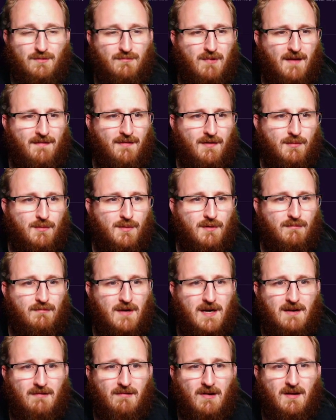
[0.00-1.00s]
Rafael
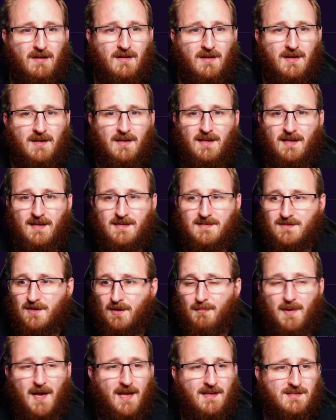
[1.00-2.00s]
Guerreiro, he's
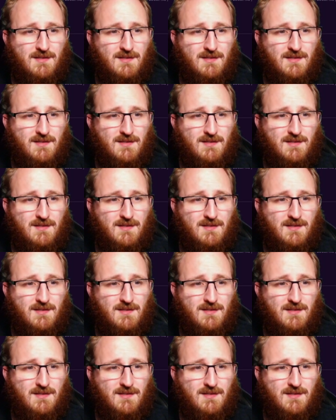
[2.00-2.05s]
not bad.